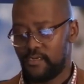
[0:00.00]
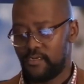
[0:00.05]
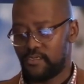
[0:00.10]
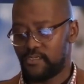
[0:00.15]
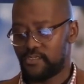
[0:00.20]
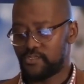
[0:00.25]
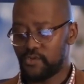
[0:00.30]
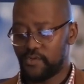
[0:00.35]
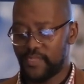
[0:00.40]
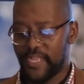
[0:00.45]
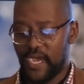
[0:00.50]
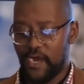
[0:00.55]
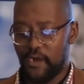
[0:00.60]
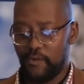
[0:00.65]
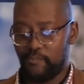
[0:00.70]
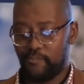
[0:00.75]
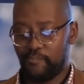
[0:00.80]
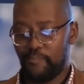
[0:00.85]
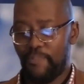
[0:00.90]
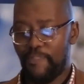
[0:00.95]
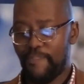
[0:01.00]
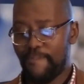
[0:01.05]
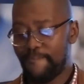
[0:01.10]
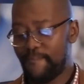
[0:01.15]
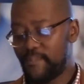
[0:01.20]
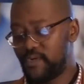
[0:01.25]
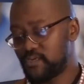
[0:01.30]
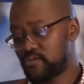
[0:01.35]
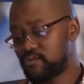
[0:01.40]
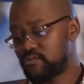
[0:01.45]
So now,
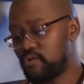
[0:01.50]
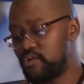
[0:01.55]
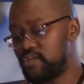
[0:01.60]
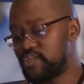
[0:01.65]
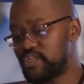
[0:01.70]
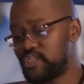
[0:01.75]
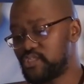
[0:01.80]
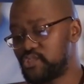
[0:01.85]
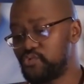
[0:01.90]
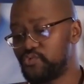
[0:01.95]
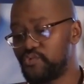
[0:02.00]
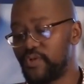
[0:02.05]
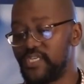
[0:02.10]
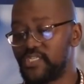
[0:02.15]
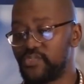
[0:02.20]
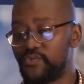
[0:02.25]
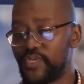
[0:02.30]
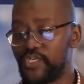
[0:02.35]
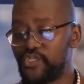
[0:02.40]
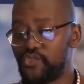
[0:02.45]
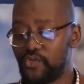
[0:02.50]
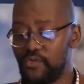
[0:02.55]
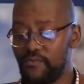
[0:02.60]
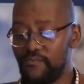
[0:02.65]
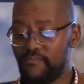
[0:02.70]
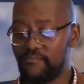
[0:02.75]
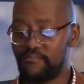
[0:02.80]
contrast to noise ratio,